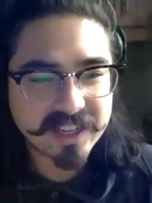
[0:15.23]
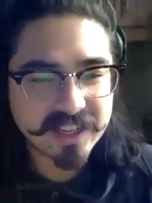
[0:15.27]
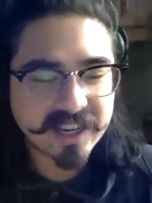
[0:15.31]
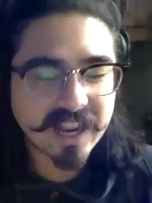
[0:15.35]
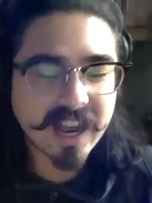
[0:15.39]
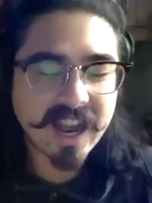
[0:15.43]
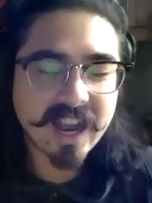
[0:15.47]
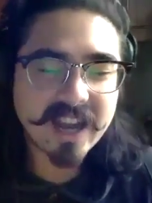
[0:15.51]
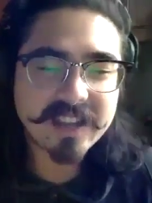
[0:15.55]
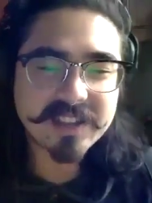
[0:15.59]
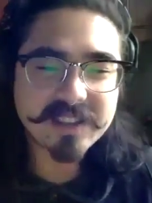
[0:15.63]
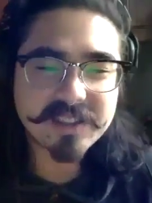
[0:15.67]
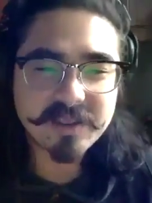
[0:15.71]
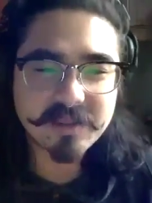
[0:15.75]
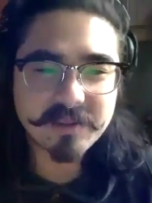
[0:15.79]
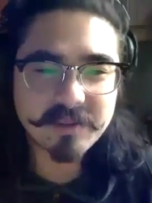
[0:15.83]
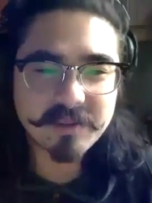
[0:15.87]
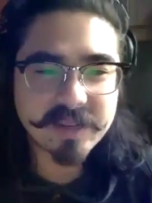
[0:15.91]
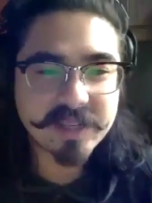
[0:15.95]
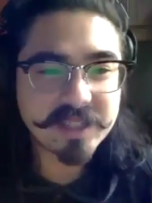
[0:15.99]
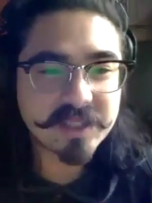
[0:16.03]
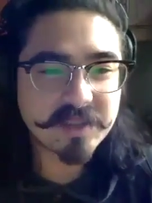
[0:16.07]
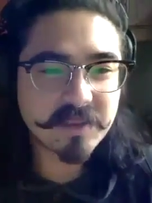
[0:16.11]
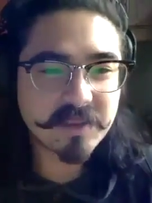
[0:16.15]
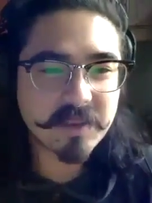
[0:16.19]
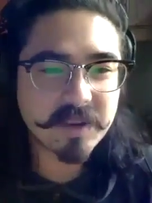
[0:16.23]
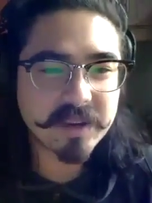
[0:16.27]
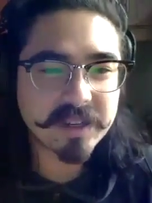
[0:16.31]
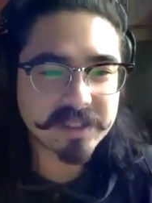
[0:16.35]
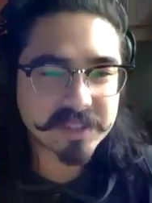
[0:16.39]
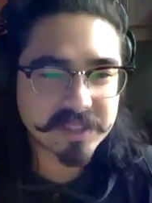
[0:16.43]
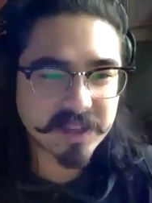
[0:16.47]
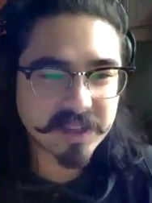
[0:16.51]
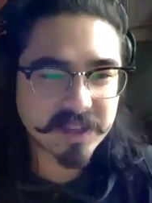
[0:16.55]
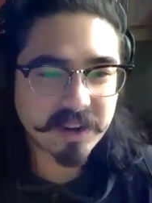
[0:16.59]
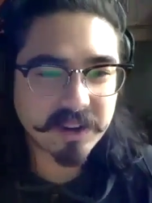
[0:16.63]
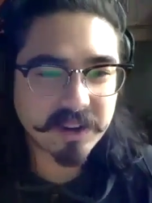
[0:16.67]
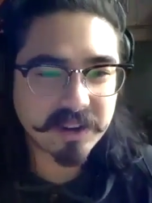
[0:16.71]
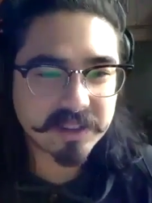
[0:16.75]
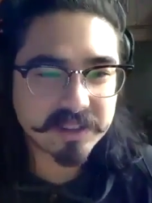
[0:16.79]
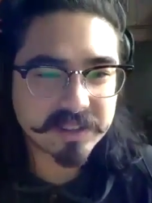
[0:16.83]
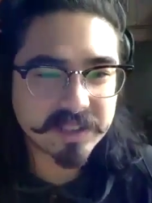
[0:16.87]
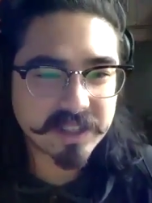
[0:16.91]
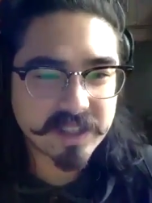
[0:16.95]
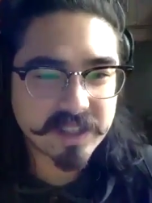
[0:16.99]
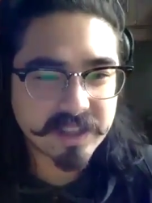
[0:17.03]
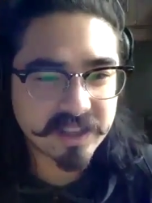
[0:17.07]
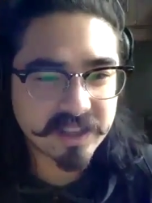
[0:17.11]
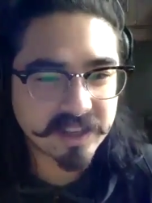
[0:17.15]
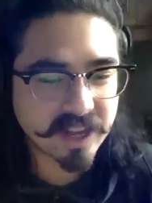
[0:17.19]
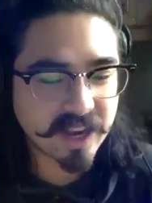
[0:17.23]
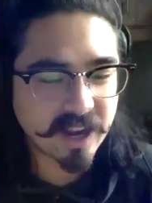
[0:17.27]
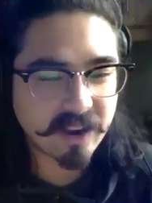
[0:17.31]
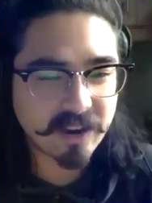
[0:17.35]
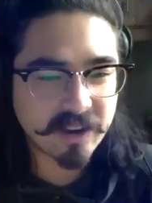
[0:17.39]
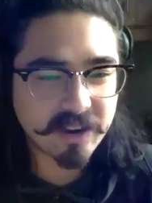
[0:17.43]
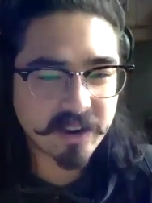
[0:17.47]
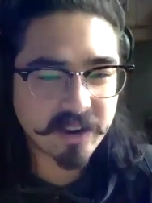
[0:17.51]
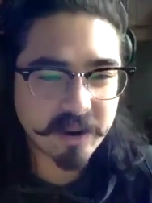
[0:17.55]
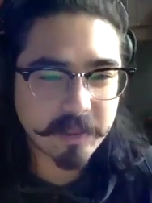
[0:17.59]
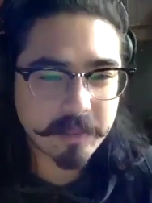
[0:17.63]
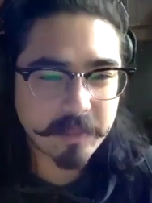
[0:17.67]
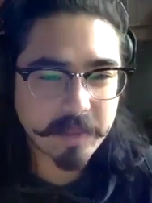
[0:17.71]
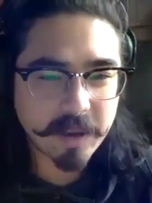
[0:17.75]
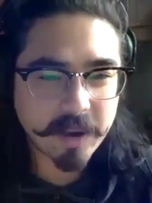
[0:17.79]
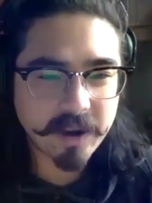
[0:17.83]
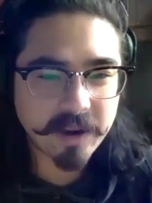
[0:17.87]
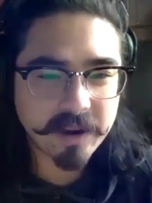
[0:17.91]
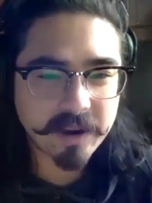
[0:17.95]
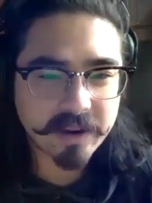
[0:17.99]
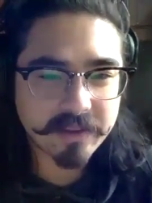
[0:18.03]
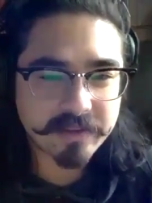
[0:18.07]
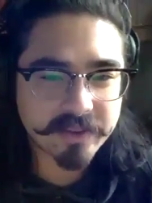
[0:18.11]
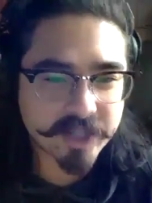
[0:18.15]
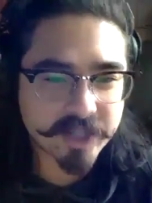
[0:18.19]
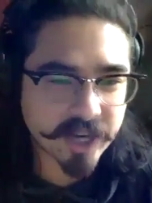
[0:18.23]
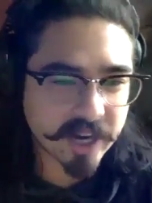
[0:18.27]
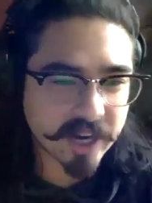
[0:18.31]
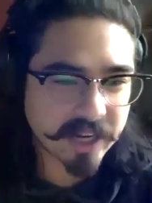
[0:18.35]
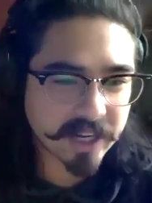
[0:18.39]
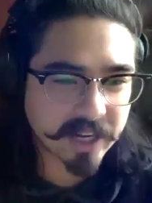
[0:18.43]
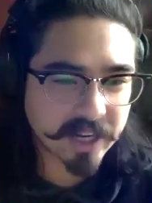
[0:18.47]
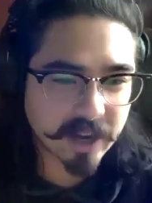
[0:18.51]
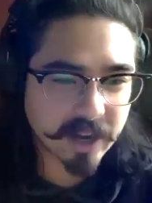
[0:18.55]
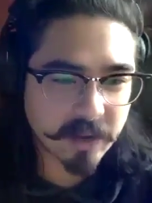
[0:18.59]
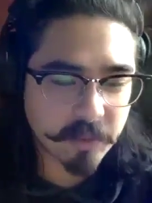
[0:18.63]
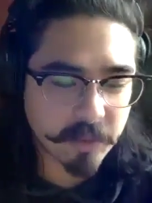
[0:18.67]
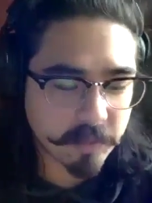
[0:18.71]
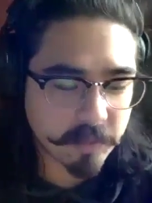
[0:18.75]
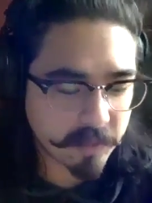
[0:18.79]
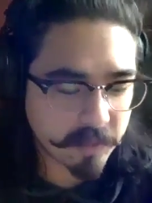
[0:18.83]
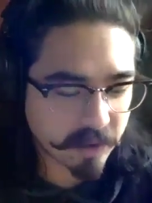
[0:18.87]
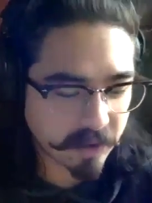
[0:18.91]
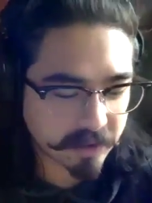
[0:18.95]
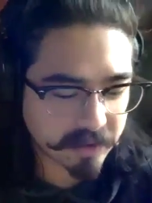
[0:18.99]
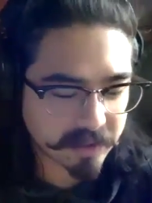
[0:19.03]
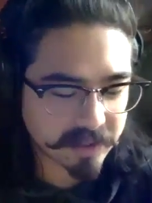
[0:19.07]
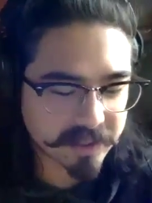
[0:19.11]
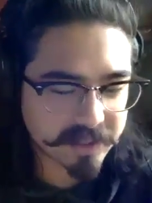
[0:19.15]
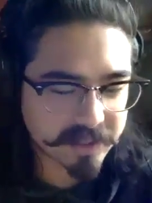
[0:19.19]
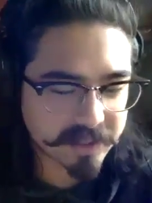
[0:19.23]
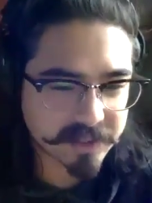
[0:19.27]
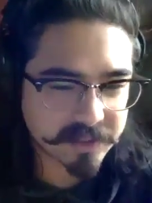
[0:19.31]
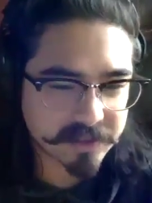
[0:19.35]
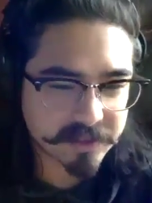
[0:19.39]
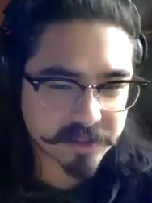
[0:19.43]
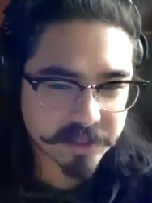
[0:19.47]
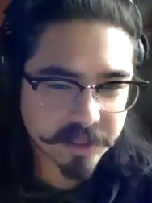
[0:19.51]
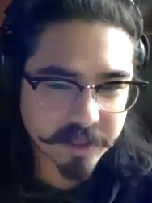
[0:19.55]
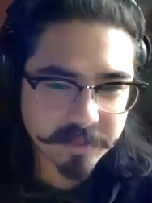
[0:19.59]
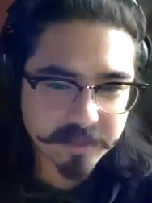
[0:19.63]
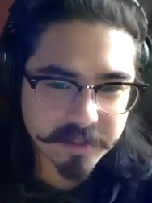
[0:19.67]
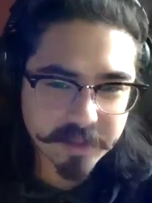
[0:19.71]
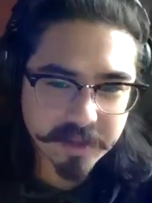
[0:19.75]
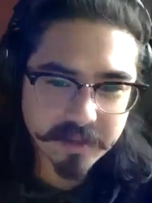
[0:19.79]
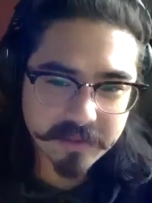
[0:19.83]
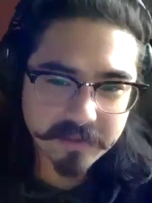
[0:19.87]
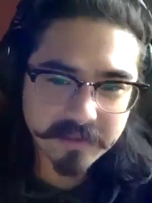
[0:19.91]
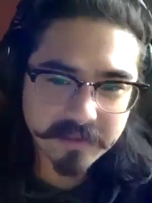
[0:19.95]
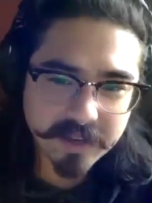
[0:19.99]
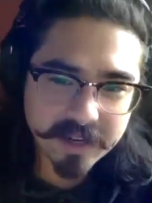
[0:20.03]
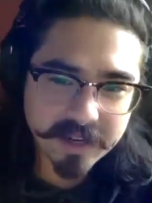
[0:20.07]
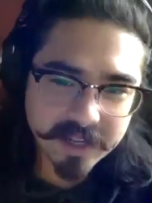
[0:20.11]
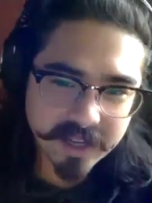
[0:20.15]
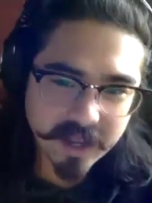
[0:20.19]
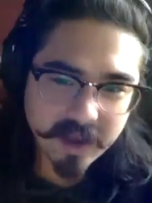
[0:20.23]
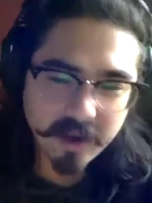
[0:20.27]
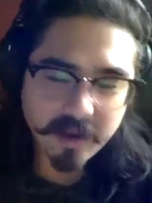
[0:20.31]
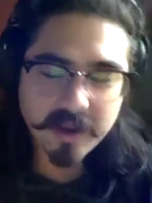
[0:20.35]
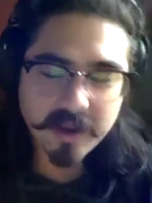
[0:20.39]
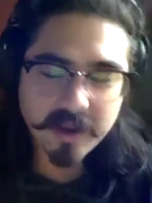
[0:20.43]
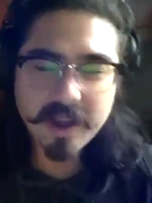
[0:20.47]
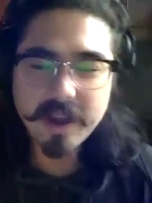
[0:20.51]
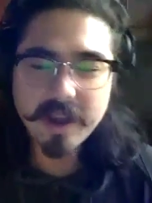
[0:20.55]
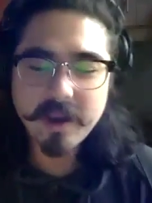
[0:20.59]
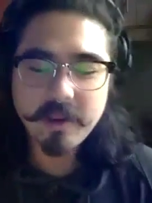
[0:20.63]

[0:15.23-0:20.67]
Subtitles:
Guys, the recent one is called The Carry On Imperative. Check it out. We'll put all the links in the description of the video.